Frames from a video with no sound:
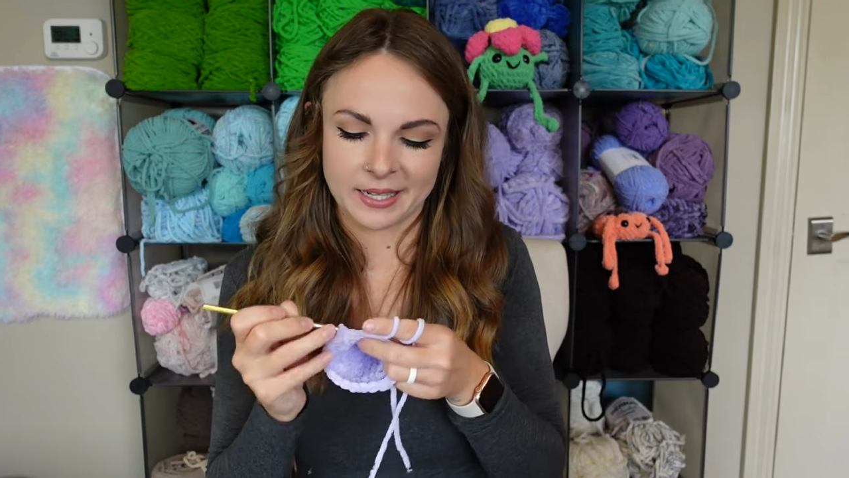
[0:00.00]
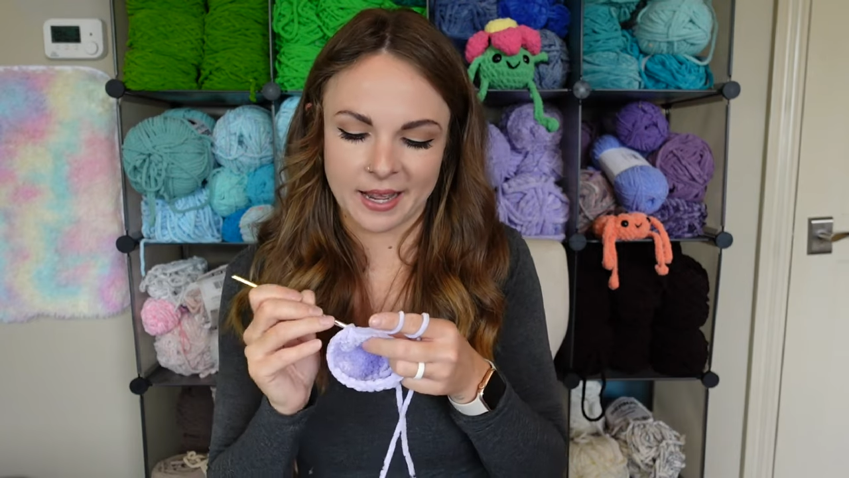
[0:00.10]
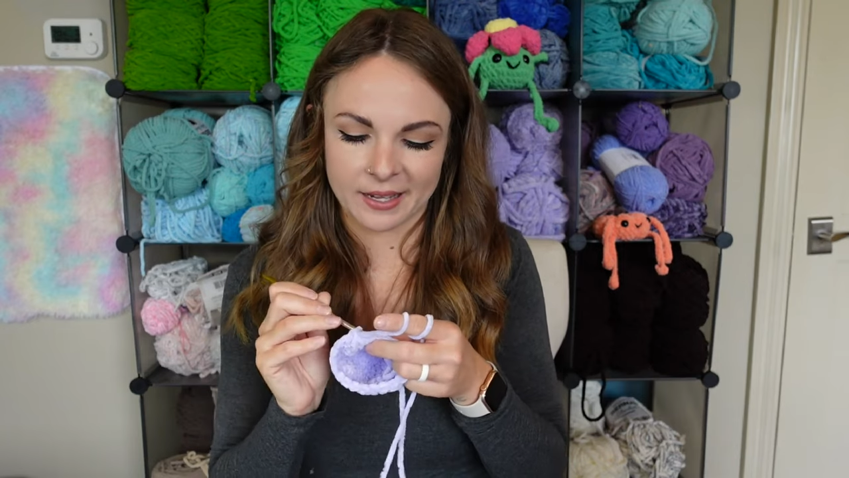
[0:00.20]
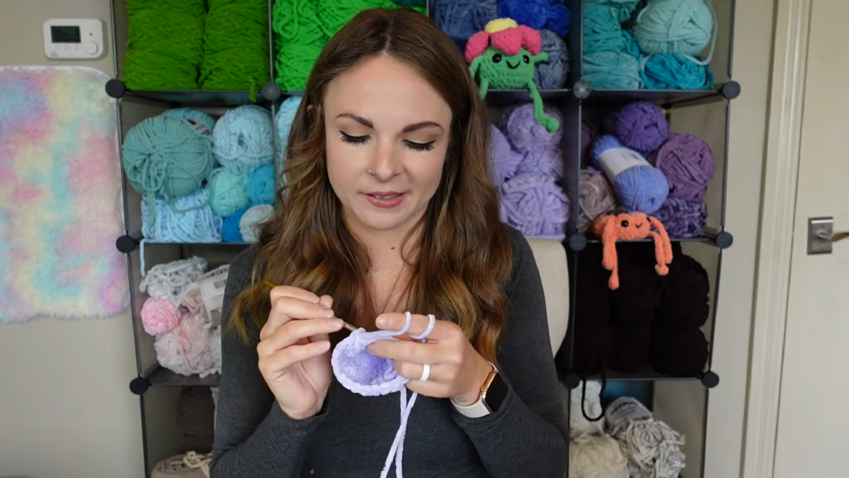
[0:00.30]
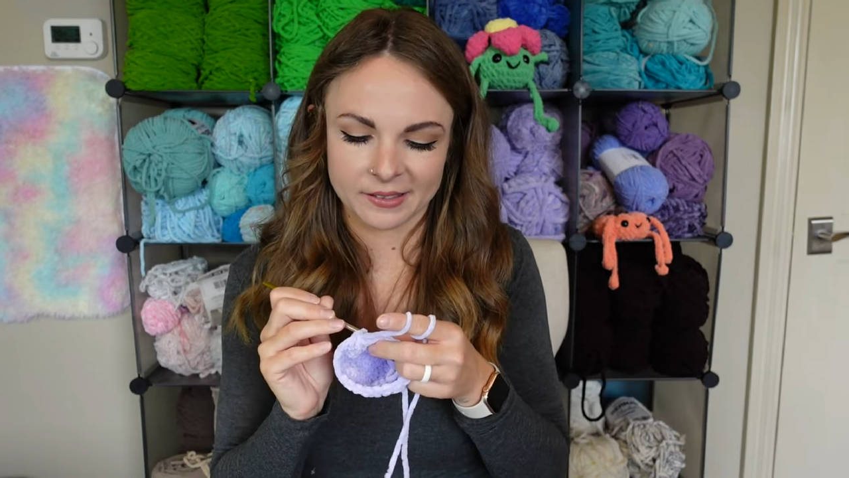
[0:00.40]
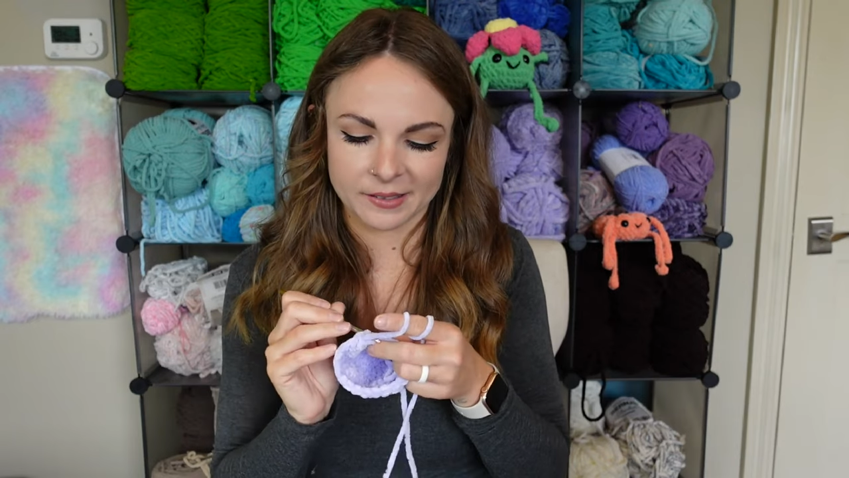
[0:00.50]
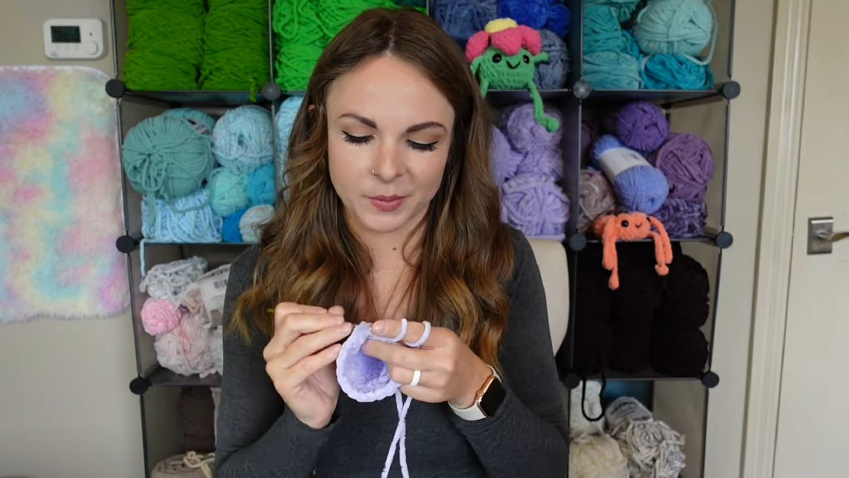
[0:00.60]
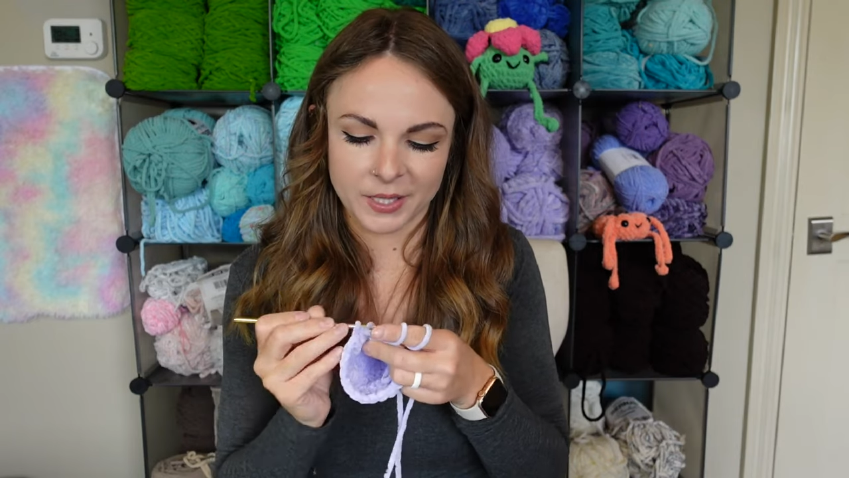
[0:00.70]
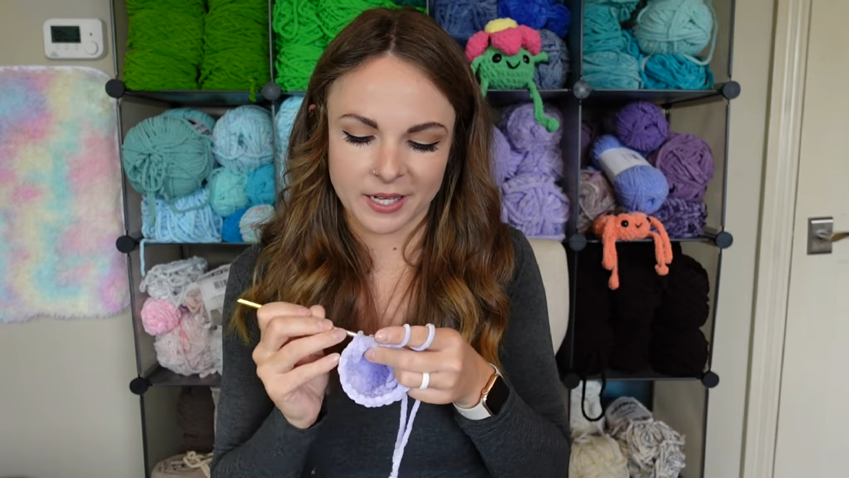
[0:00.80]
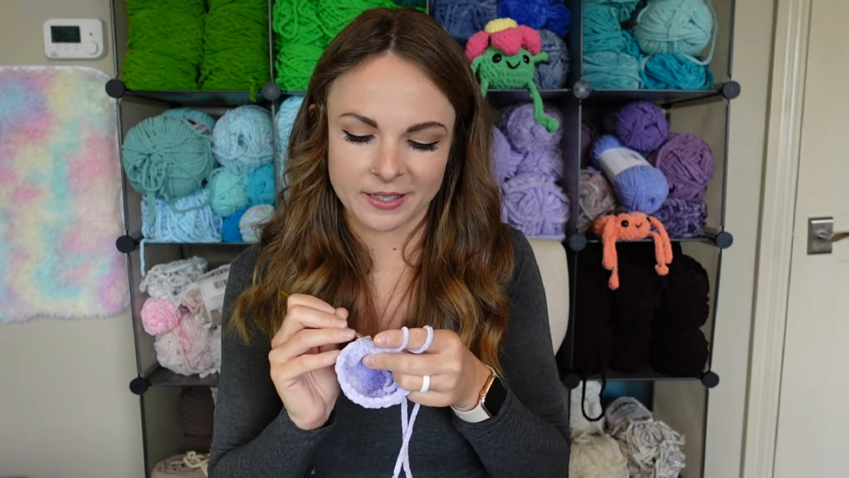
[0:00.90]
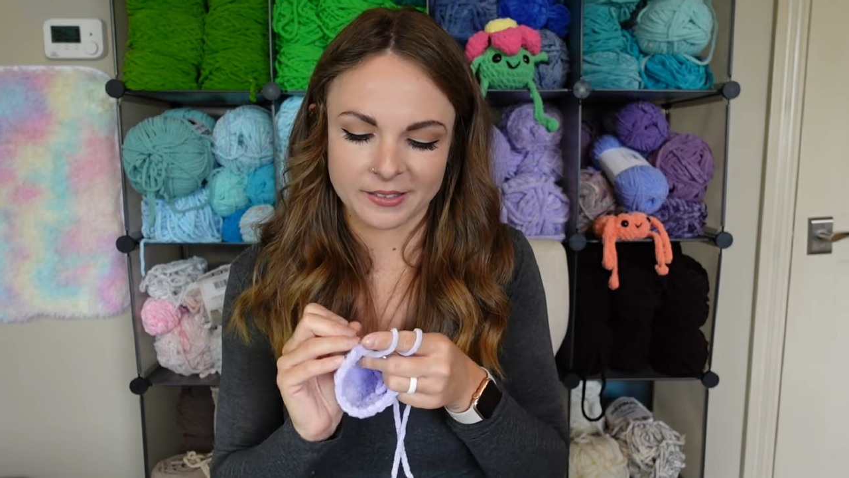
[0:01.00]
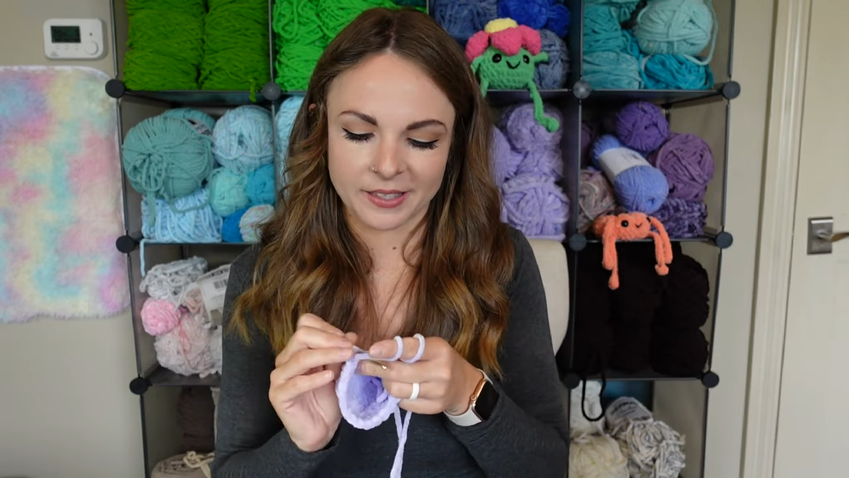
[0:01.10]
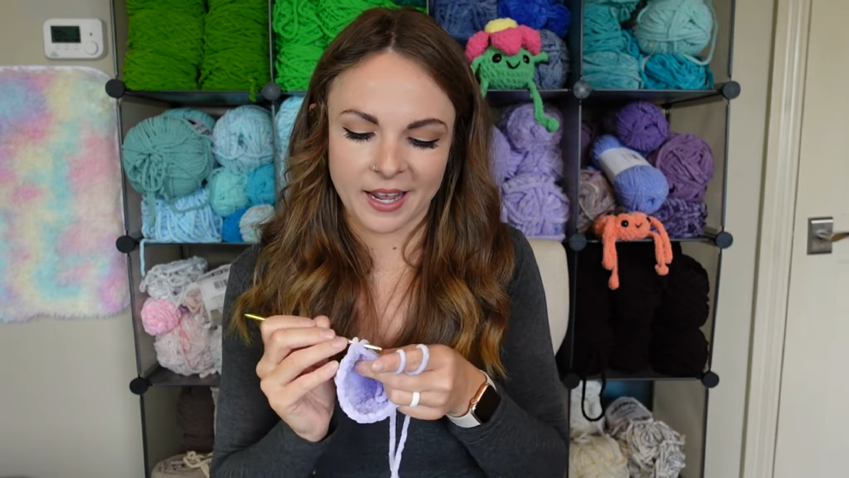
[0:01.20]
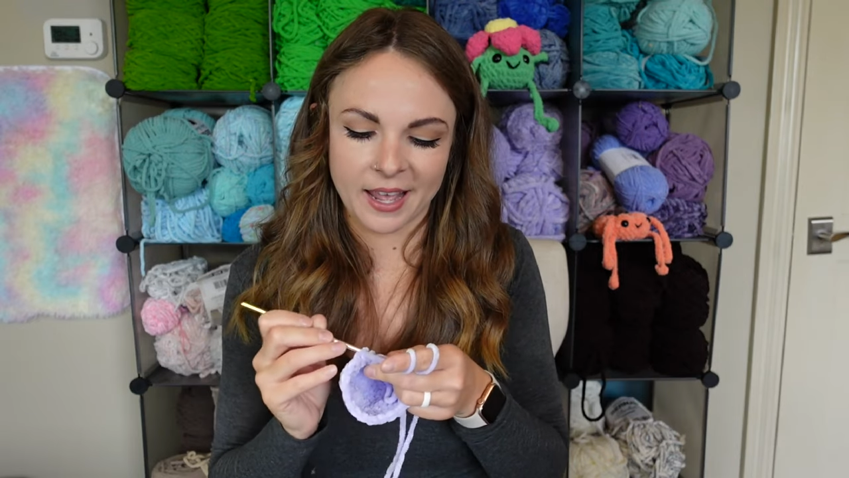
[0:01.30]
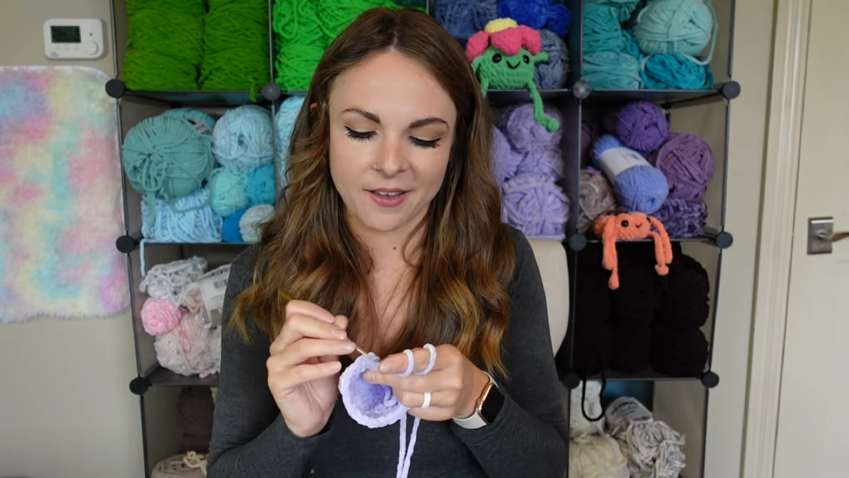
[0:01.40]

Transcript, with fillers: next because I